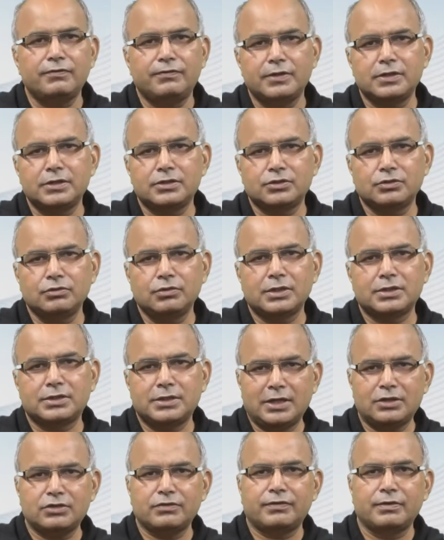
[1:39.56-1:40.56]
refers to a
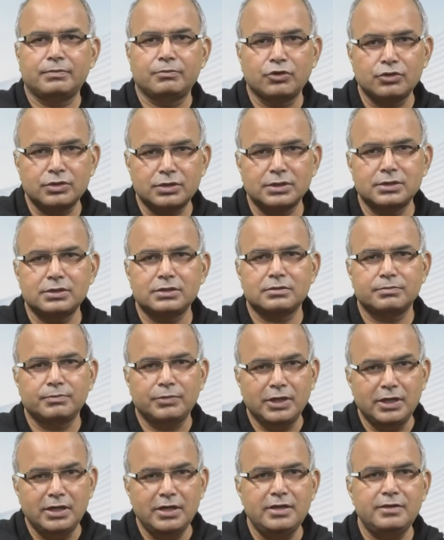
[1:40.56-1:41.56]
set of emotions,
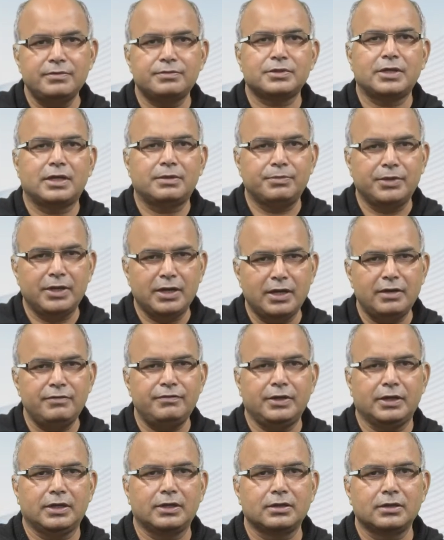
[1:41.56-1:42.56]
beliefs and
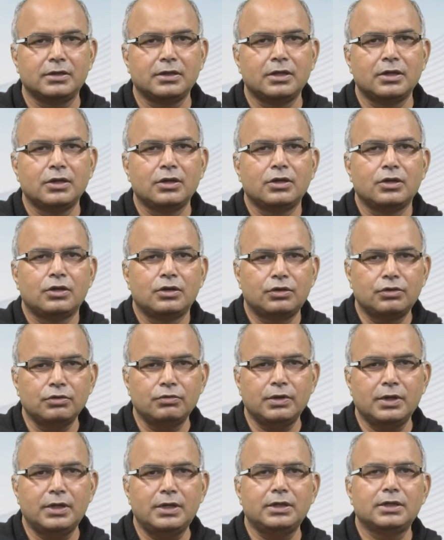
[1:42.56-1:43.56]
behavior
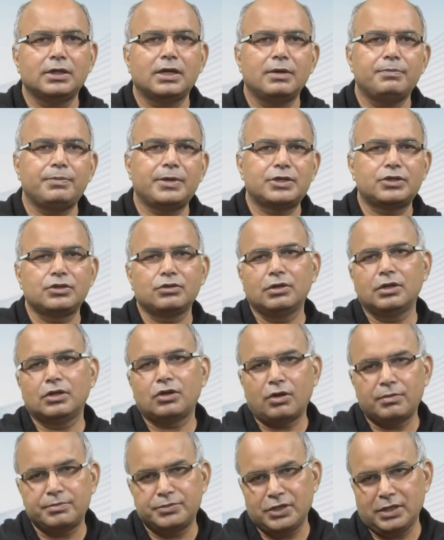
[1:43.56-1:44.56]
toward a
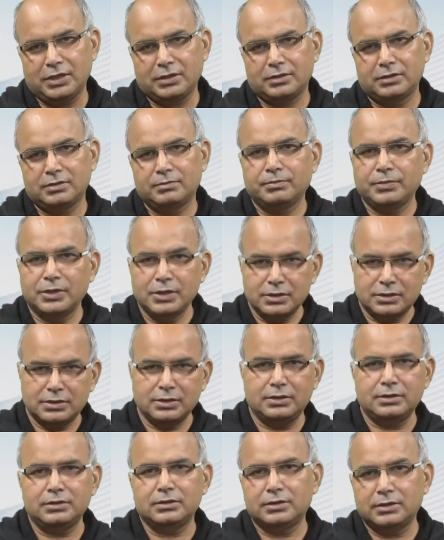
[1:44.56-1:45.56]
particular object,
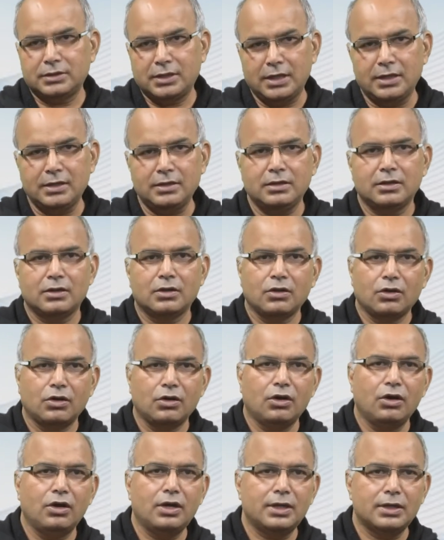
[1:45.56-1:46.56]
person, thing
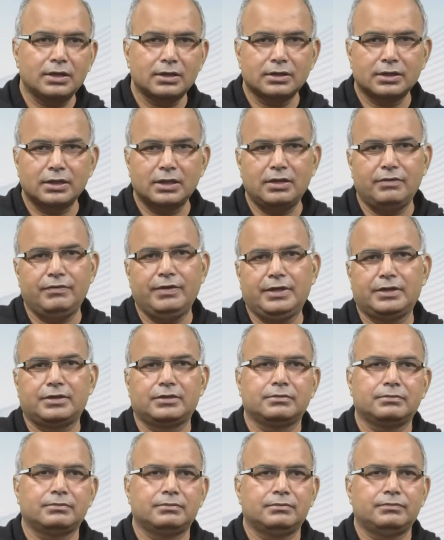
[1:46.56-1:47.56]
or event.
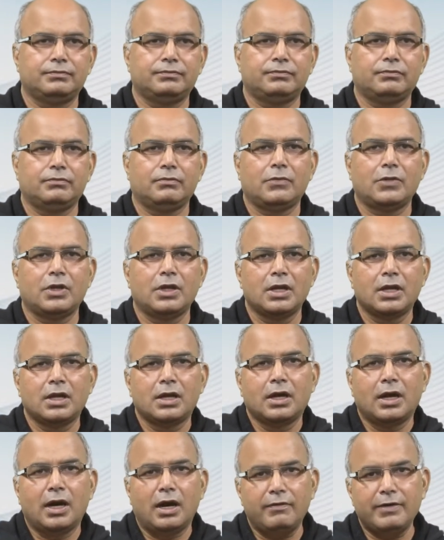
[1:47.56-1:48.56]

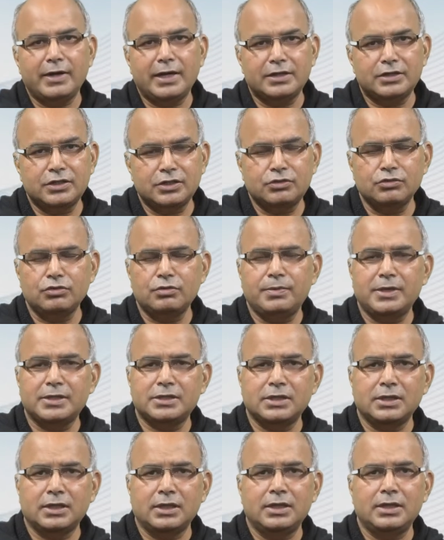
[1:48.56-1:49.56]
Our attitude
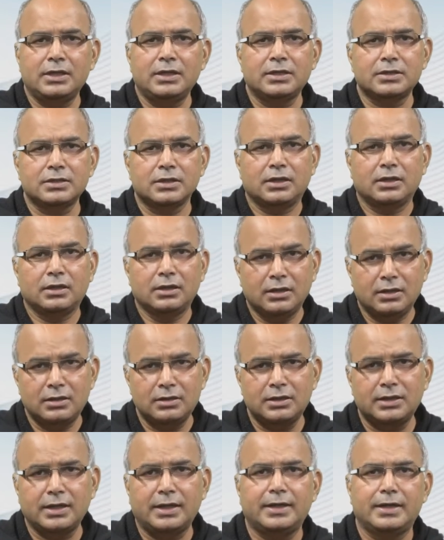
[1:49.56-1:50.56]
basically is a
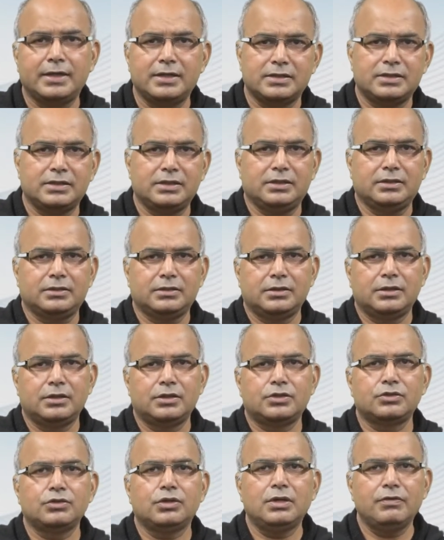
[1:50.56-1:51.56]
learned tendency
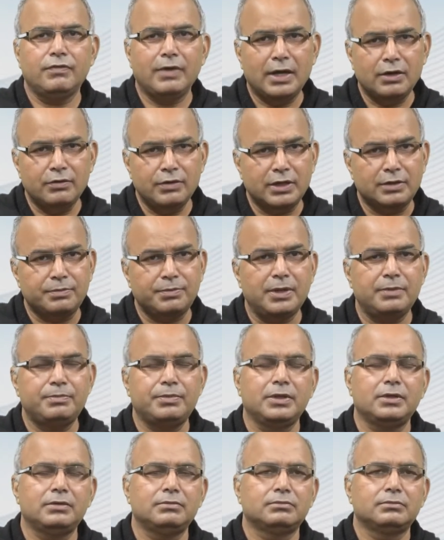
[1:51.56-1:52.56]
to evaluate
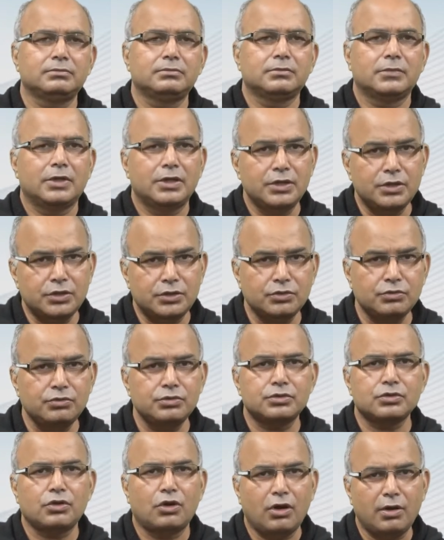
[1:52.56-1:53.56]
people,
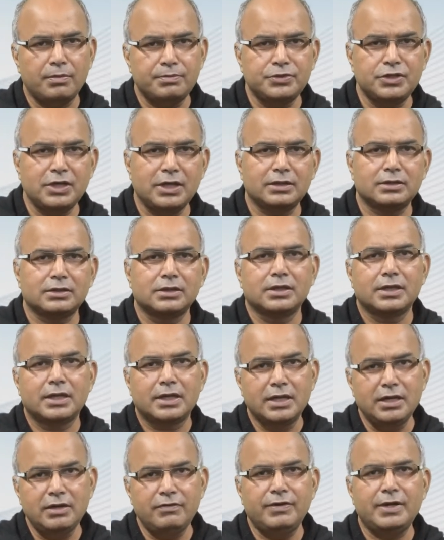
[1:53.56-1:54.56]
issues, object,
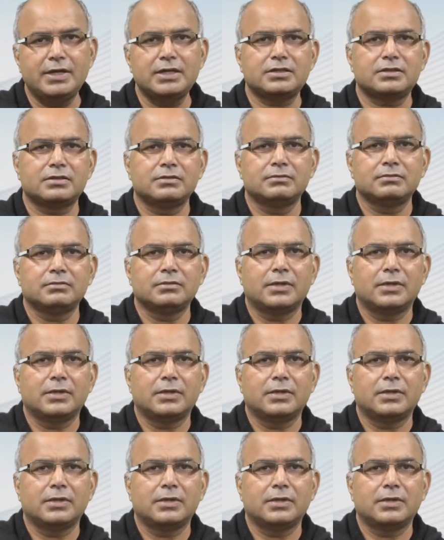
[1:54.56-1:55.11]
events,